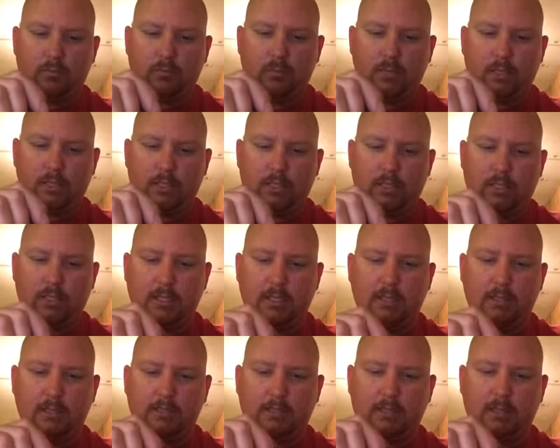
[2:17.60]
But uh,
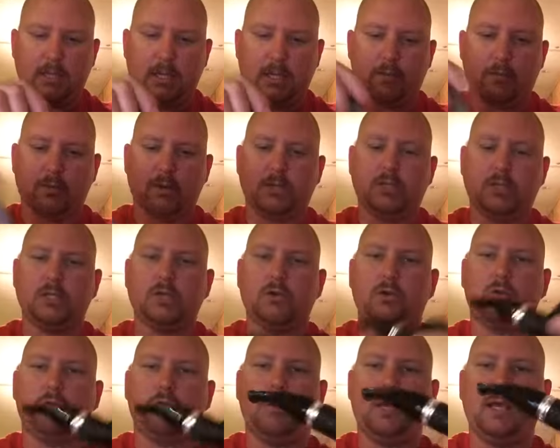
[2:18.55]
yeah, I'm pretty
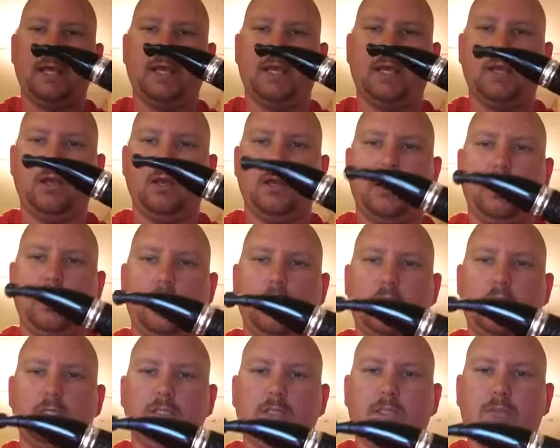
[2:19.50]
stoked. My
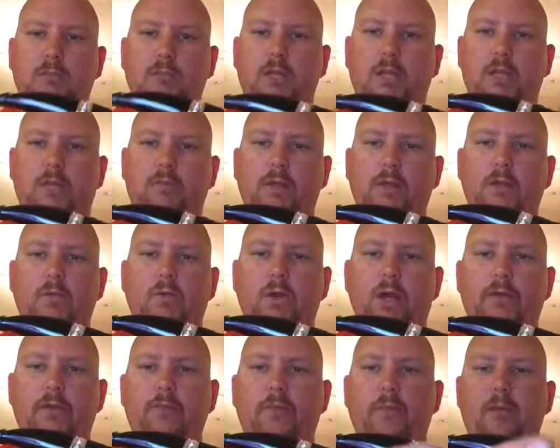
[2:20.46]
awesome, lovely
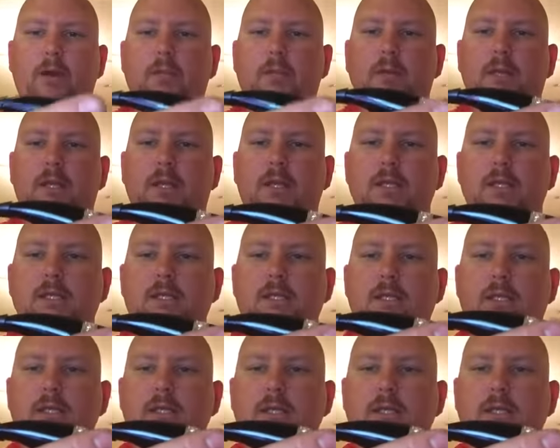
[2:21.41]
wife bought me this.